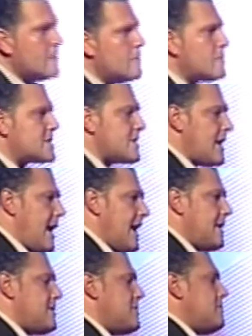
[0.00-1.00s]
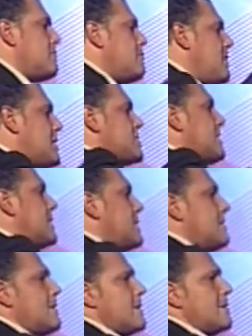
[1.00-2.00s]
would try to
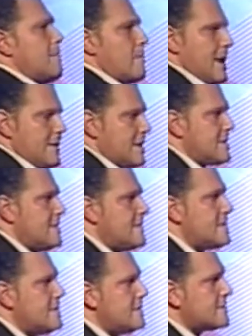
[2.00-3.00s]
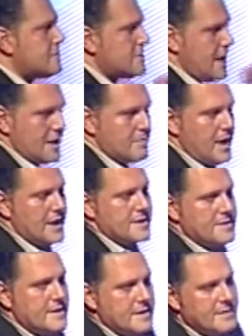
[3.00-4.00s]
measure brand activities through direct
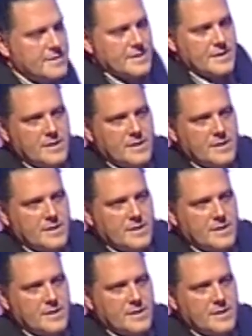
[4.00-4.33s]
marketing